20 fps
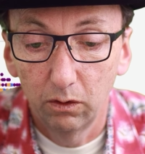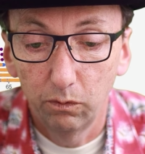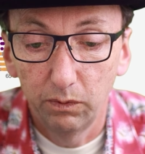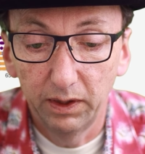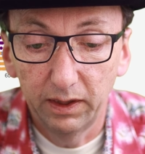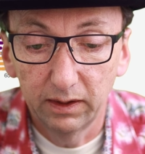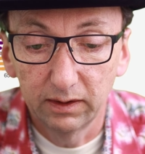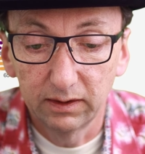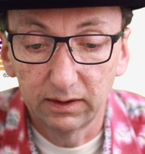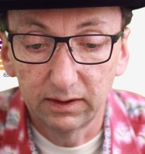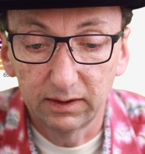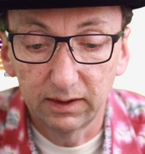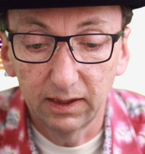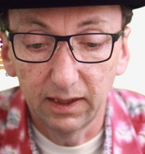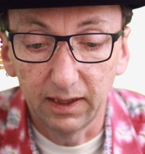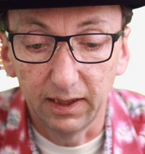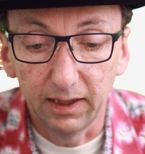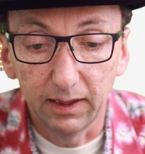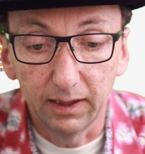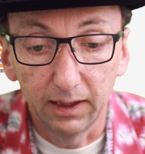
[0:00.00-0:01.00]
we can
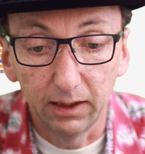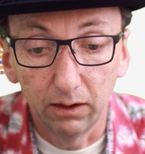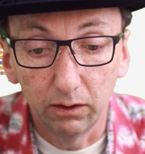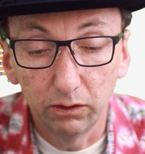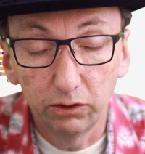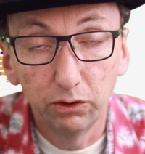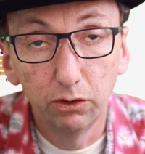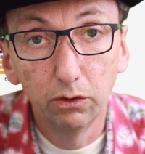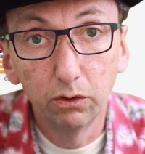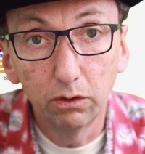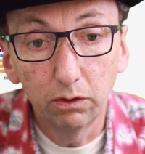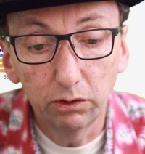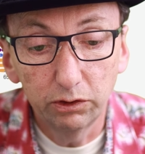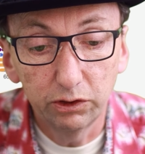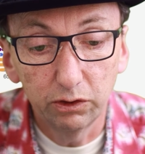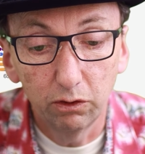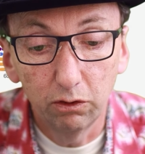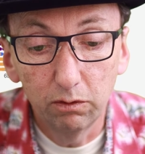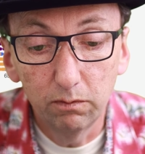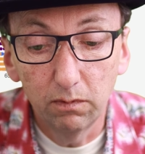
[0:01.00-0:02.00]
see that it
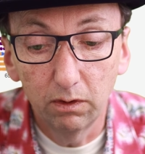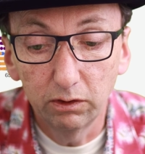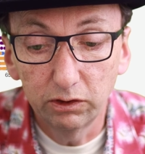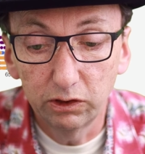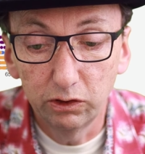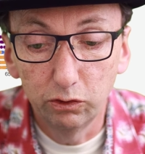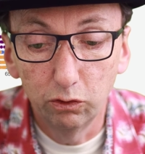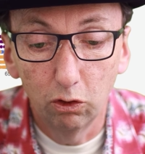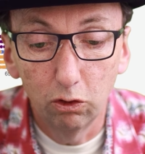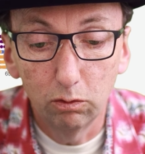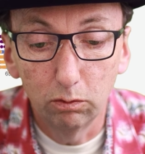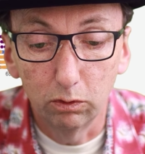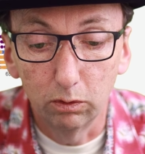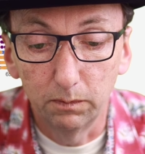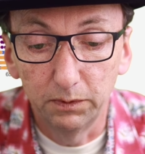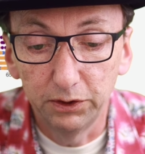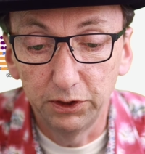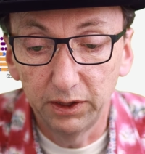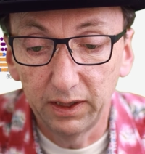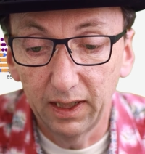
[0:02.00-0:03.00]
looks almost normal,
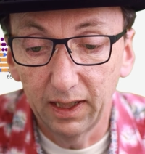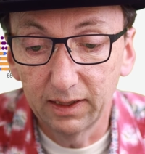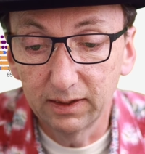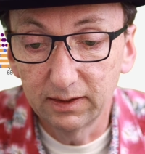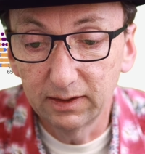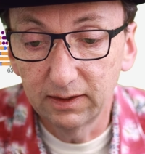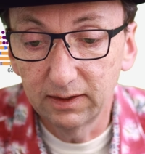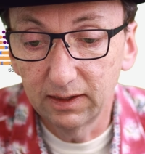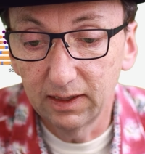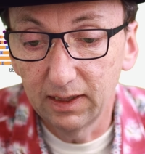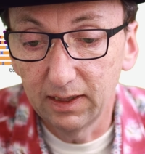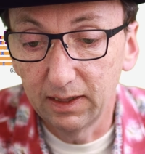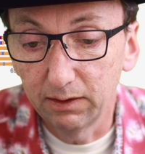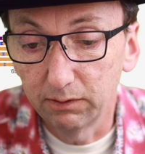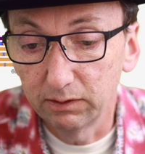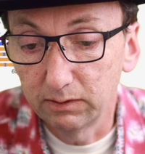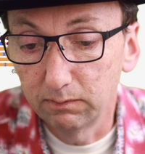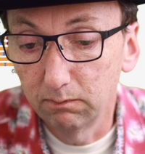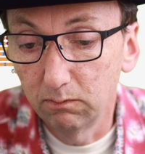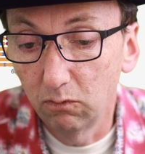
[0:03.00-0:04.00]
but you can see
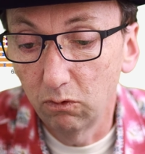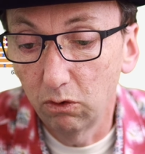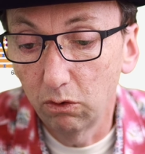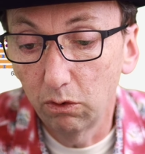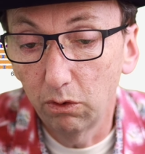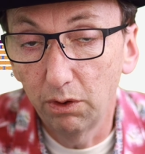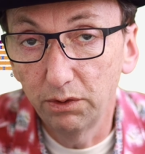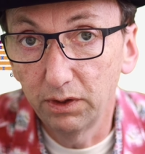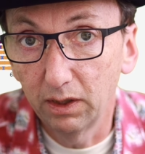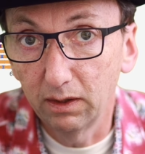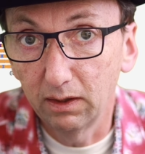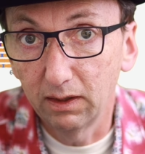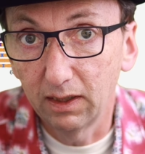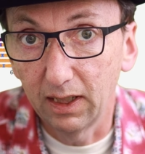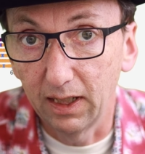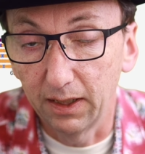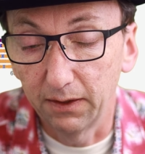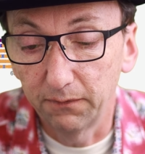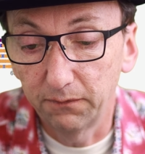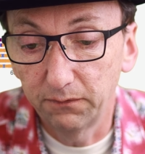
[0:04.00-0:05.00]
there is more on the
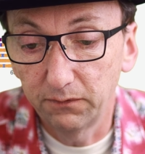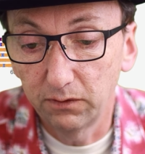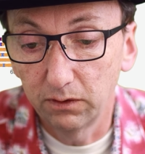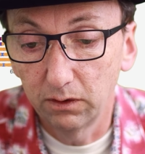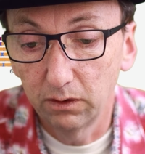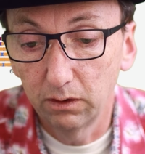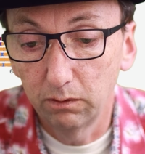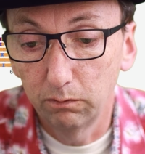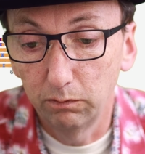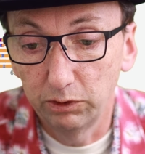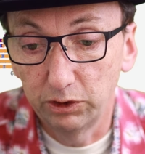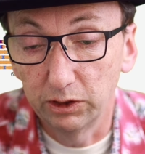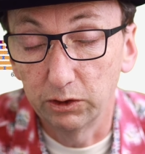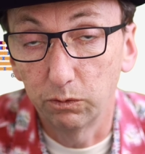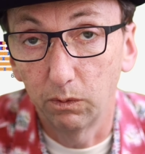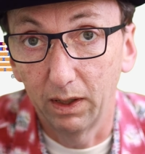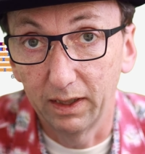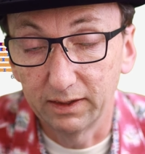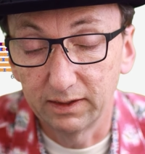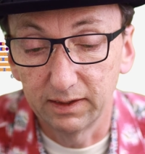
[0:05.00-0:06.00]
left, which
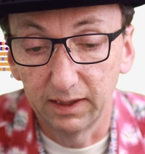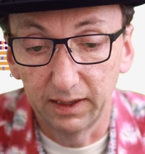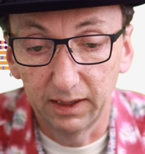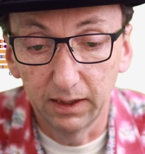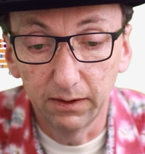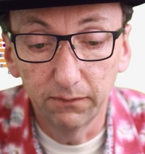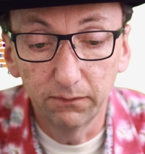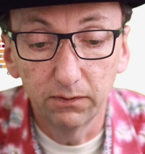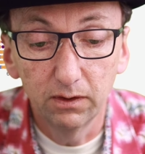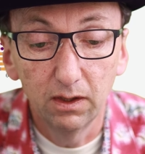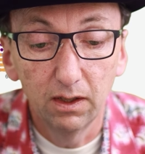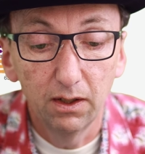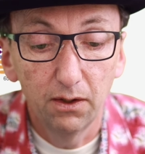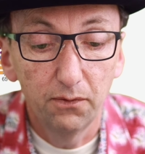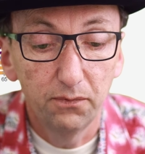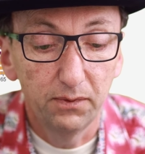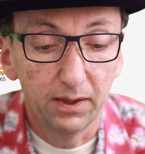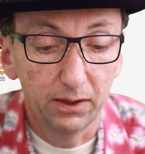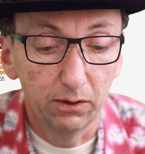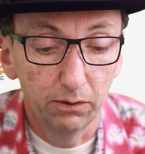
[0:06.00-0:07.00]
is why it's negative,
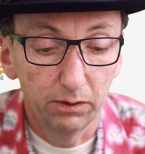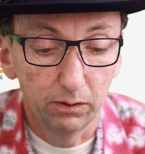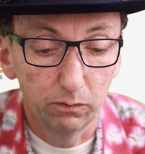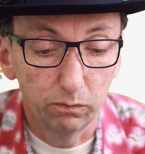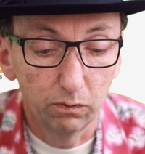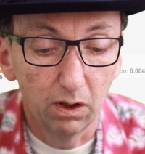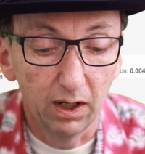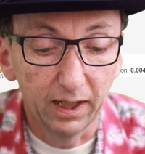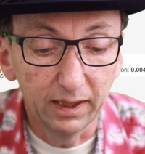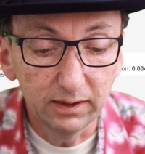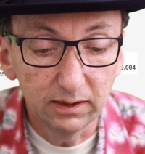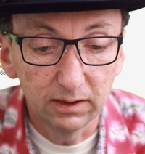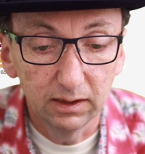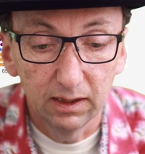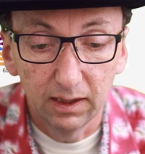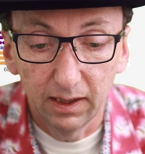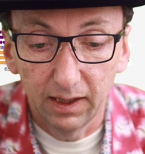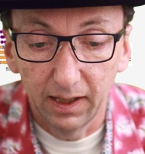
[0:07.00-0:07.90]
than on the right.